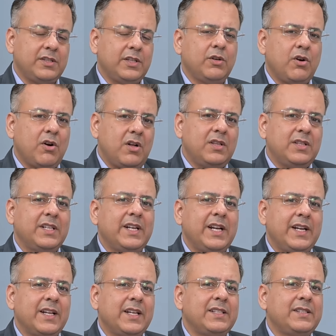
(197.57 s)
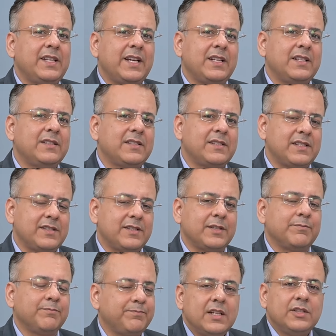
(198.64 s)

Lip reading: All the data is there in the system.